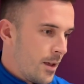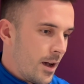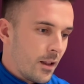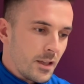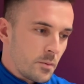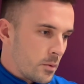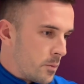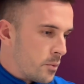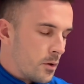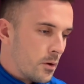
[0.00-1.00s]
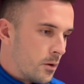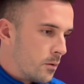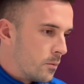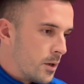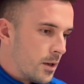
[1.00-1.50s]
I like to play
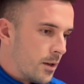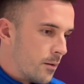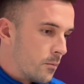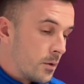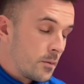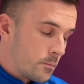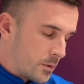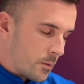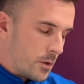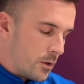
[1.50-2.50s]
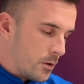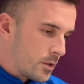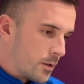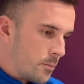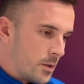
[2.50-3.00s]
pool with somebody who
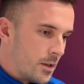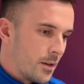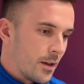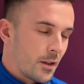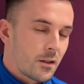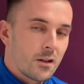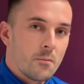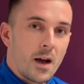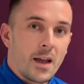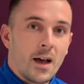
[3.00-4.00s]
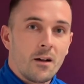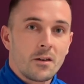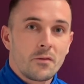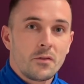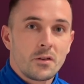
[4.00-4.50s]
used to be at the club, Matty
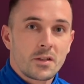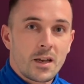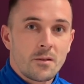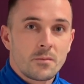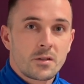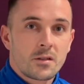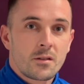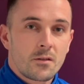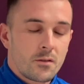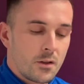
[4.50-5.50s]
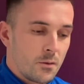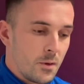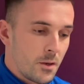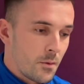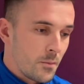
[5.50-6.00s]
Allen, a few times through the
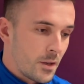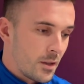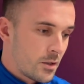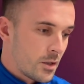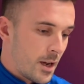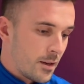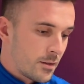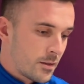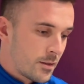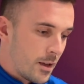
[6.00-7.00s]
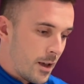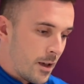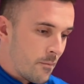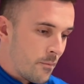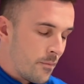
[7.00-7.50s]
week when we get the chance.
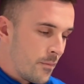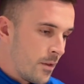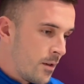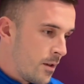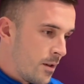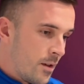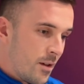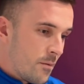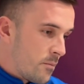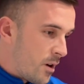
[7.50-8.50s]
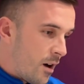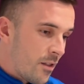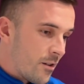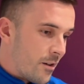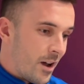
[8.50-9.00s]
But
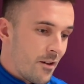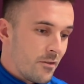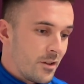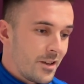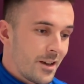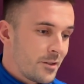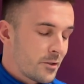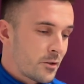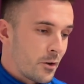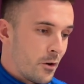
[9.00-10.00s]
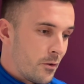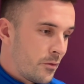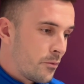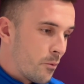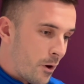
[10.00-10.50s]
other than that, really, yeah, just
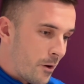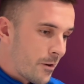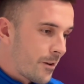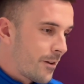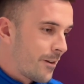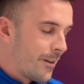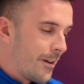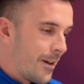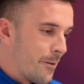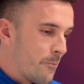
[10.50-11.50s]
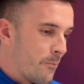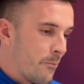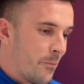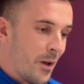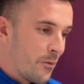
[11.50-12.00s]
golf, work,
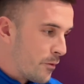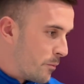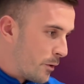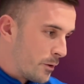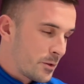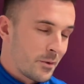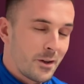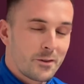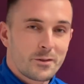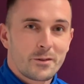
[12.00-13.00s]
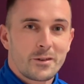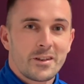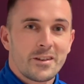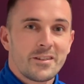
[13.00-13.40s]
bit of football as well. So yeah,